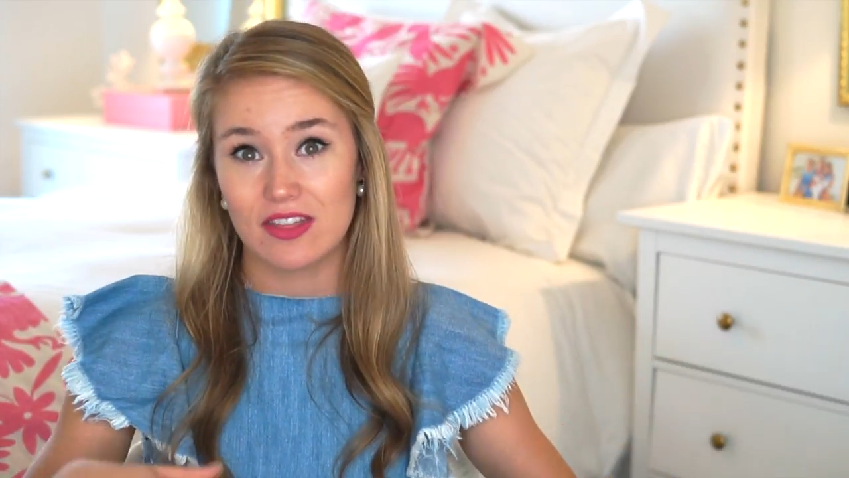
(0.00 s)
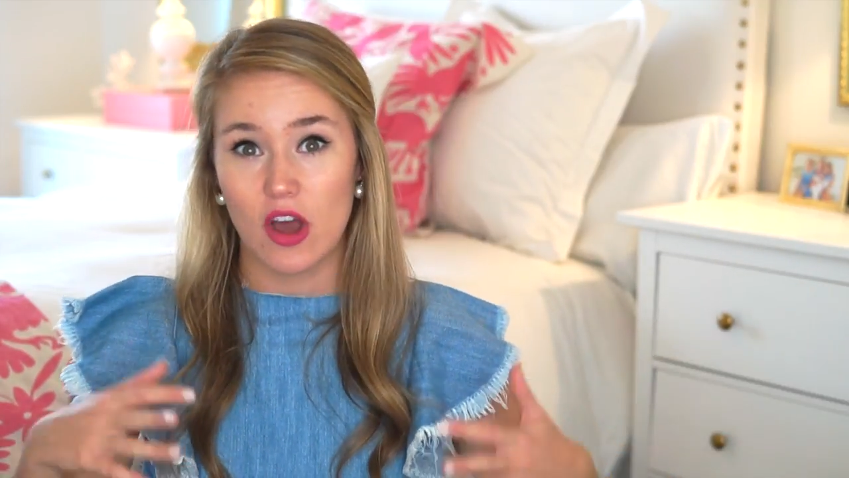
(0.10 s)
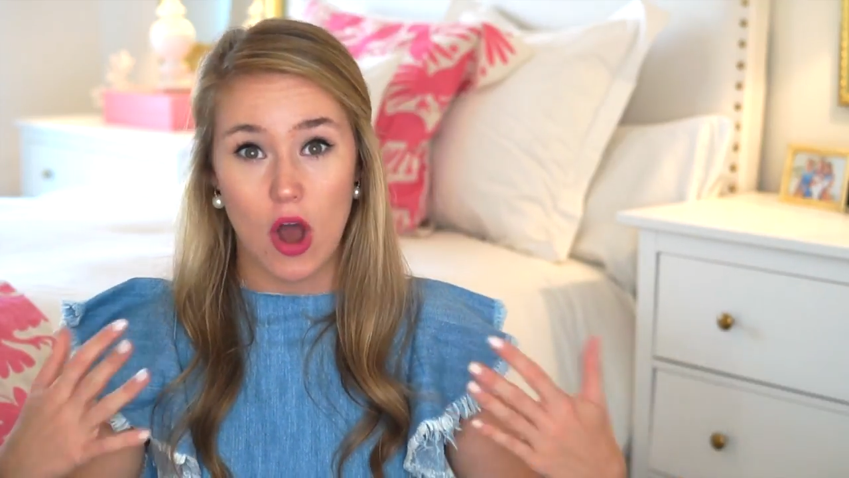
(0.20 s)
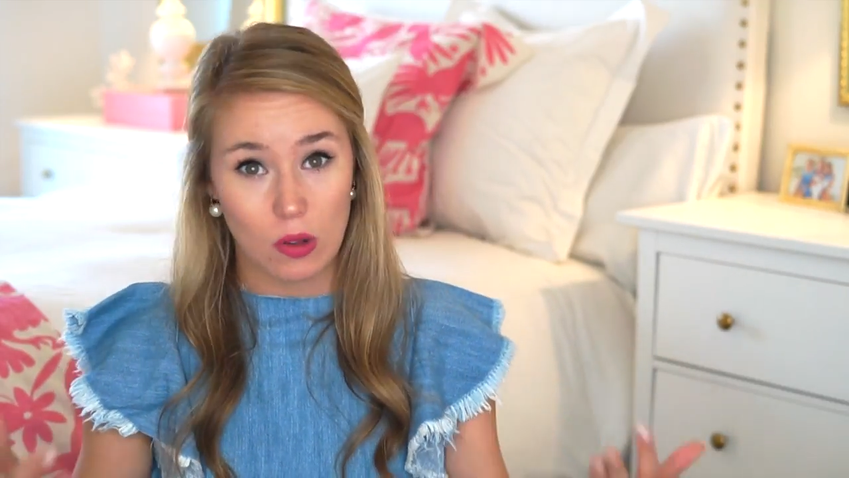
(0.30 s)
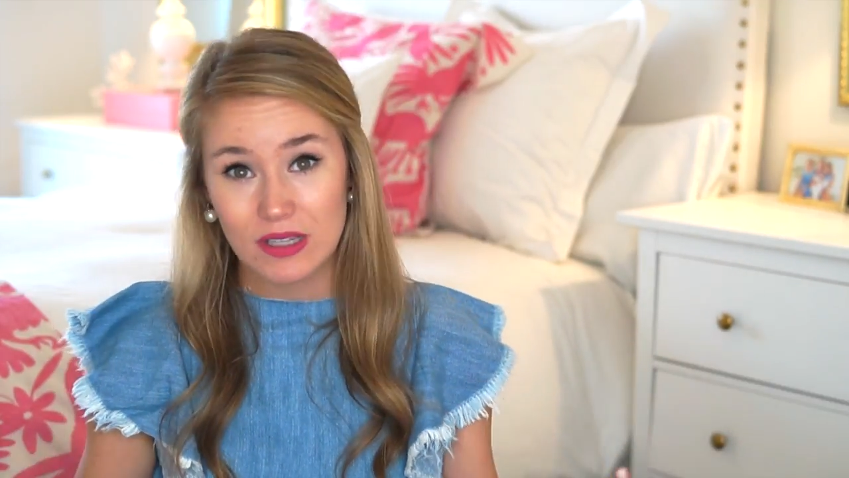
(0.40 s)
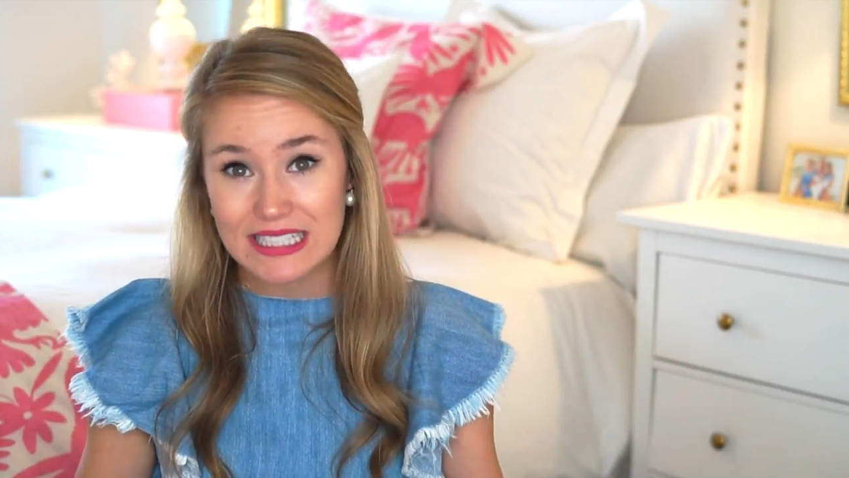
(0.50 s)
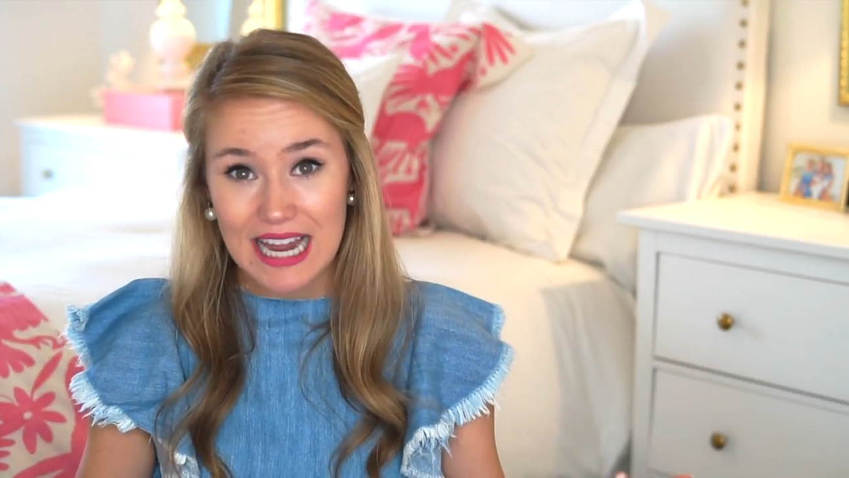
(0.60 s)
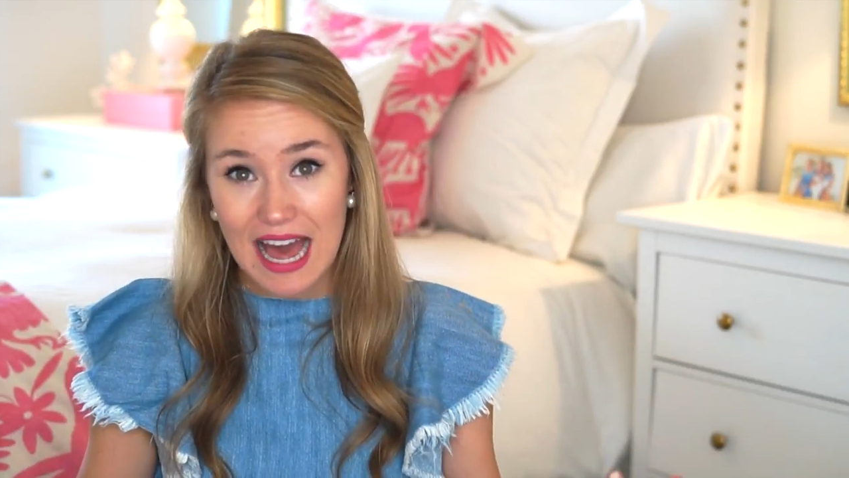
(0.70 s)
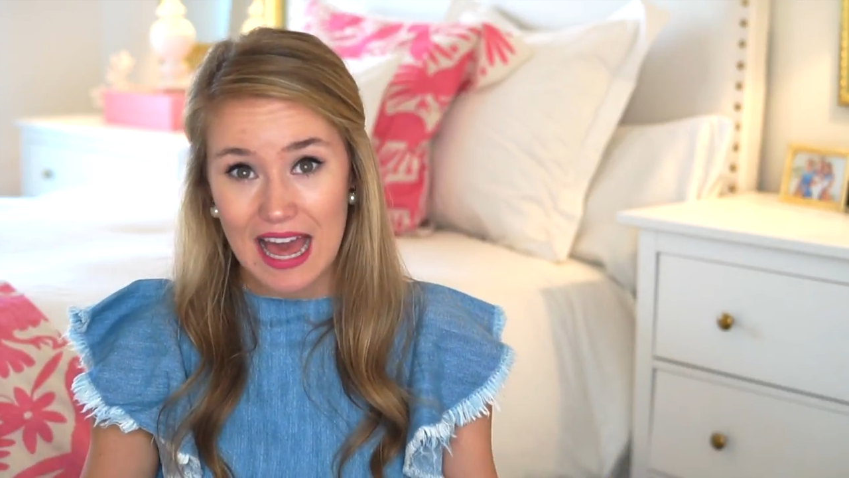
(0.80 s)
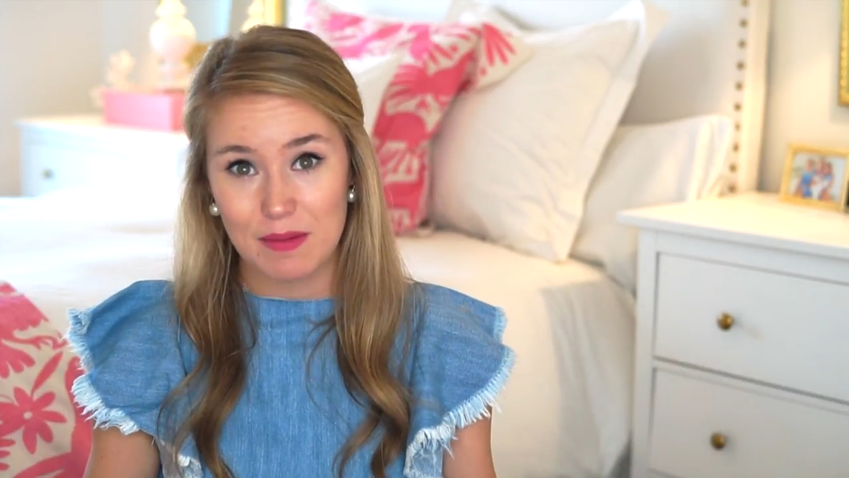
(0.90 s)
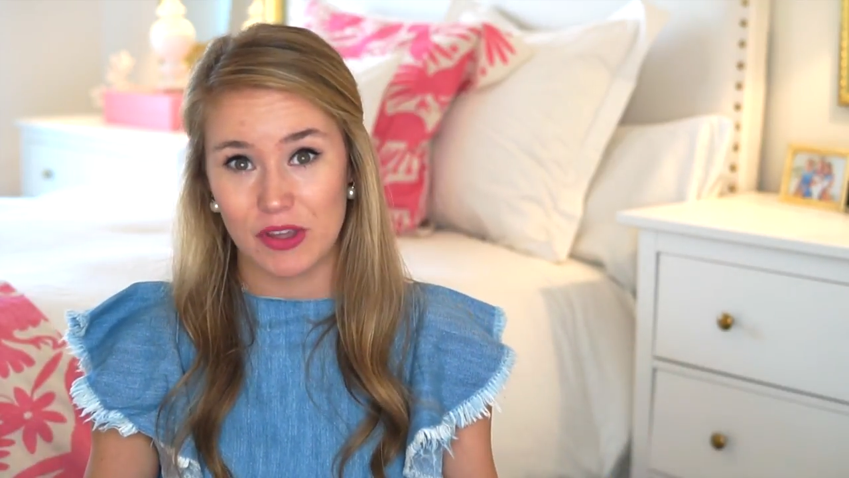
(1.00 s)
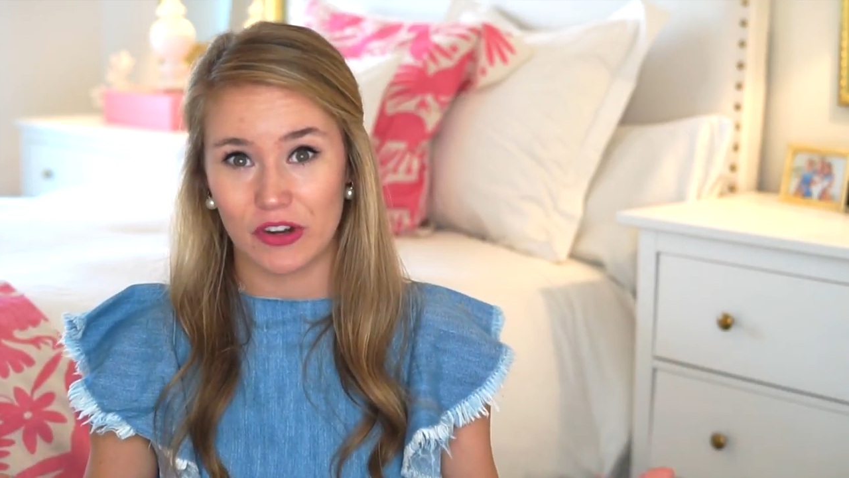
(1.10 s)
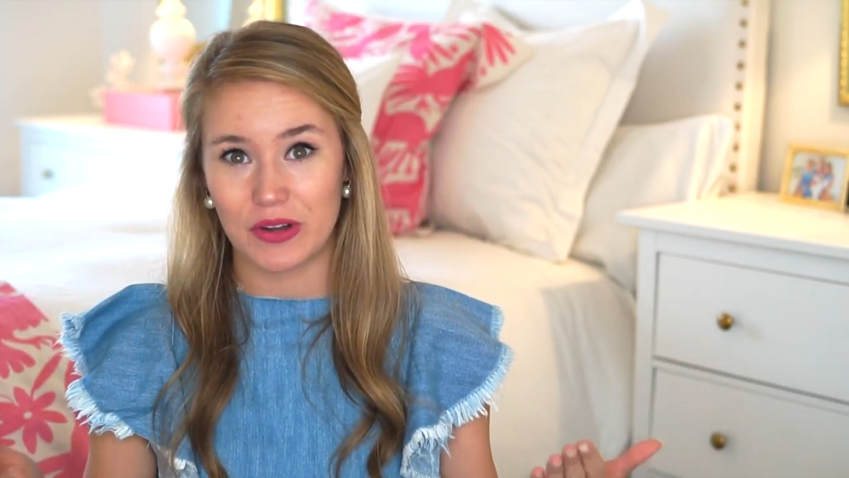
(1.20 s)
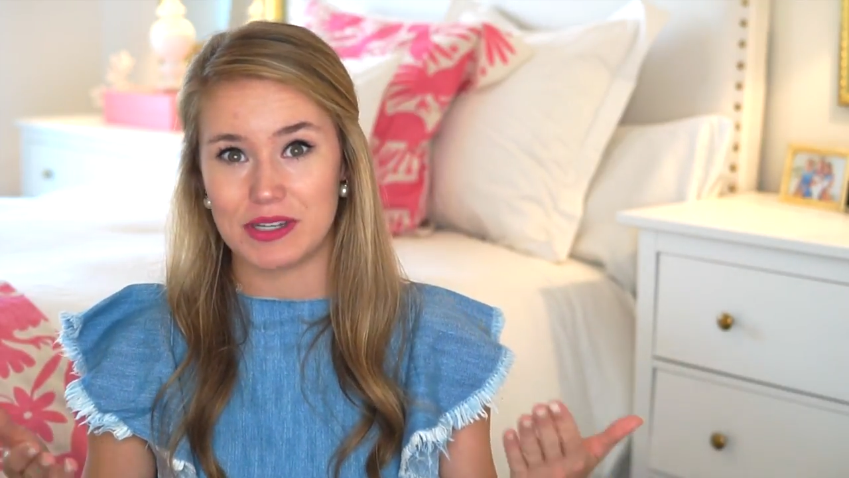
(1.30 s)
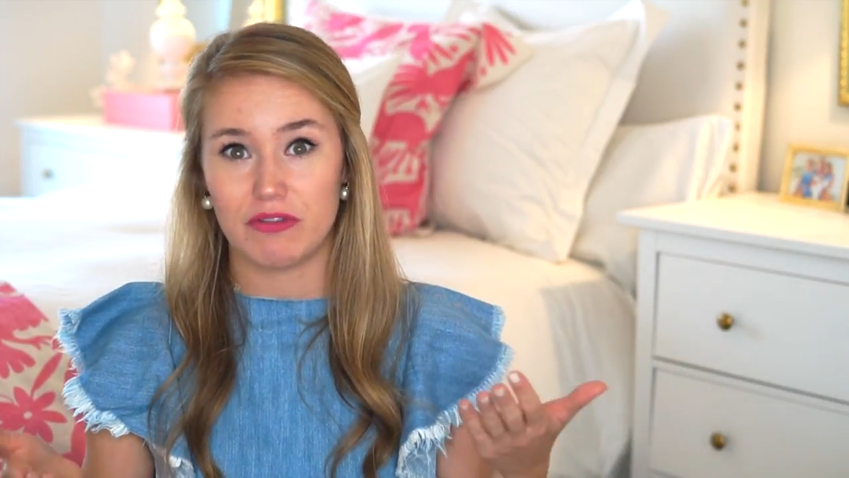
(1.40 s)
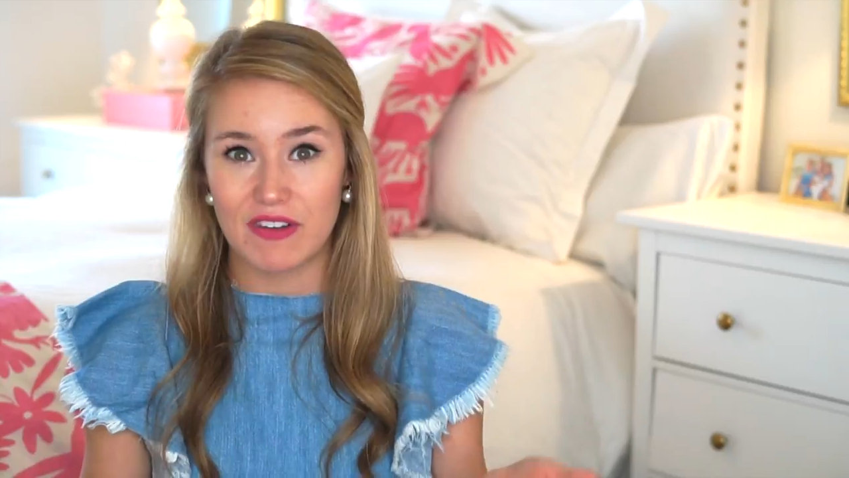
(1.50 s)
The only time you're going to